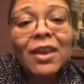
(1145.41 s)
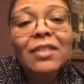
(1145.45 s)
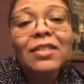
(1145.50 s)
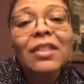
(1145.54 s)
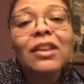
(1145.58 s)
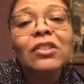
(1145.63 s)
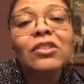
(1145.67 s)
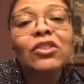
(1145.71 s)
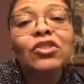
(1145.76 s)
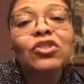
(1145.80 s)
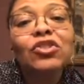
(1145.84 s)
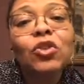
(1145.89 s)

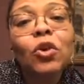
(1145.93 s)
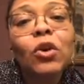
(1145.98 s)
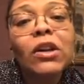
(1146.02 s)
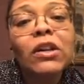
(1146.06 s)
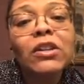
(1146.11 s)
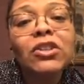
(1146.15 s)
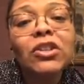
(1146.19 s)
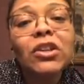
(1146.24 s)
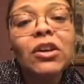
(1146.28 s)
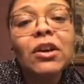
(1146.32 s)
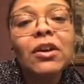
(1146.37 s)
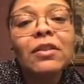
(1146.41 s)
There's a
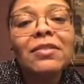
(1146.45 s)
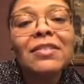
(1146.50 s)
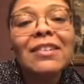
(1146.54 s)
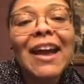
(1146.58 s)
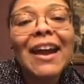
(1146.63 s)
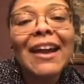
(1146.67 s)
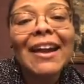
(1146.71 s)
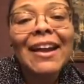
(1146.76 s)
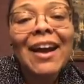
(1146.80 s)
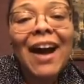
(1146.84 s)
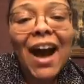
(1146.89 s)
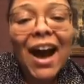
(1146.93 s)
shortage of
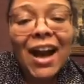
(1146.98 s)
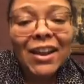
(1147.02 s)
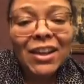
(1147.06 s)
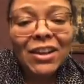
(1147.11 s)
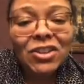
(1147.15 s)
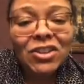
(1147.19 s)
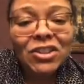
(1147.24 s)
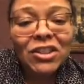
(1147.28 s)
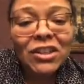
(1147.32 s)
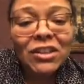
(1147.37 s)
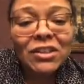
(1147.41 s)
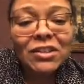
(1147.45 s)

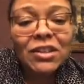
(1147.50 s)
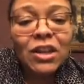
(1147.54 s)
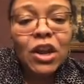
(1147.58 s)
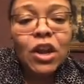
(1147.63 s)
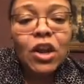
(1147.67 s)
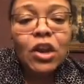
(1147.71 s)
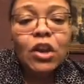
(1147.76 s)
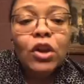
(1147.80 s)
psychologists.